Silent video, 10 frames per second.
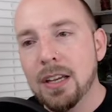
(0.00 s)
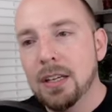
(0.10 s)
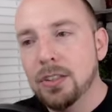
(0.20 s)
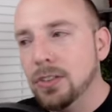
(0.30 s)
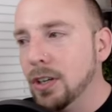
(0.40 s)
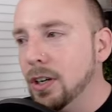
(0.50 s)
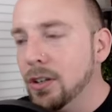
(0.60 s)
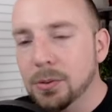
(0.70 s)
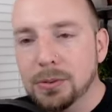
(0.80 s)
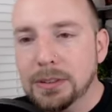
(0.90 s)

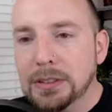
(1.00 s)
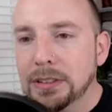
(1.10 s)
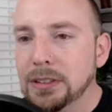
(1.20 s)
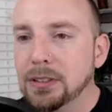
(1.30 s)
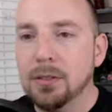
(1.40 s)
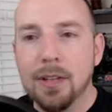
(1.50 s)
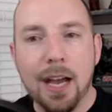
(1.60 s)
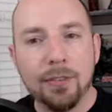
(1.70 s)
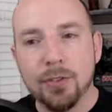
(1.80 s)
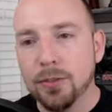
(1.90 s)
So
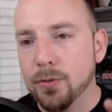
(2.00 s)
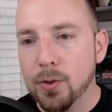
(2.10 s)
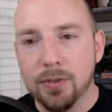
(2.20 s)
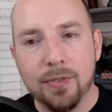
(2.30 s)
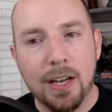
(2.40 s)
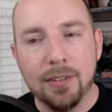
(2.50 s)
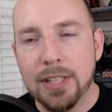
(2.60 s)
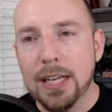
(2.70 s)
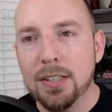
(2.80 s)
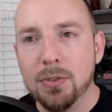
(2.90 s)
after four or five
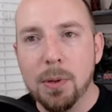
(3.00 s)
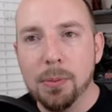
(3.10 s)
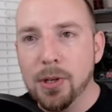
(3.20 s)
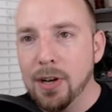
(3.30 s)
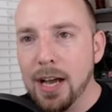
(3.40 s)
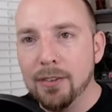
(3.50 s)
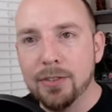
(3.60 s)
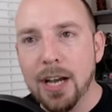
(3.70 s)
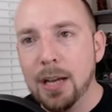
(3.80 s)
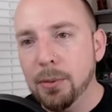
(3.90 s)
days, maybe I'll have
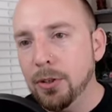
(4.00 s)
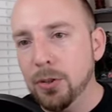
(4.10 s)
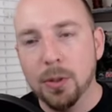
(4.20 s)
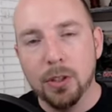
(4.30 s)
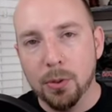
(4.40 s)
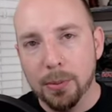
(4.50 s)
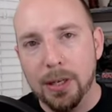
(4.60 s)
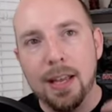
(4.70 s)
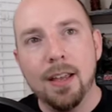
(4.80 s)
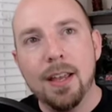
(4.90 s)
time to do a little bit
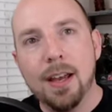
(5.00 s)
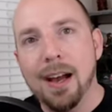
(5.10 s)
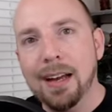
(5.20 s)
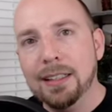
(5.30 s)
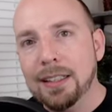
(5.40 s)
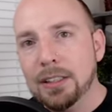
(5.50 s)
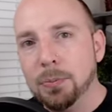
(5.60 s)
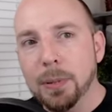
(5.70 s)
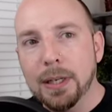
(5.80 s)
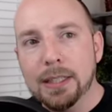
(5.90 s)
of highlights,
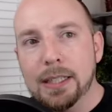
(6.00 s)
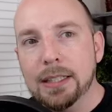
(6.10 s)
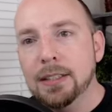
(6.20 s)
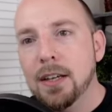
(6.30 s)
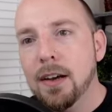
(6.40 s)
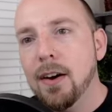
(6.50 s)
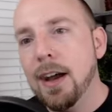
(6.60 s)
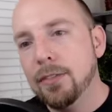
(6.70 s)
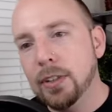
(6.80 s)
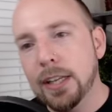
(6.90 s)
but uh, I'll
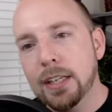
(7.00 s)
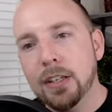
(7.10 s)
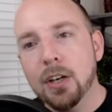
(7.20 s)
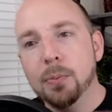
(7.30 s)
have to let you know.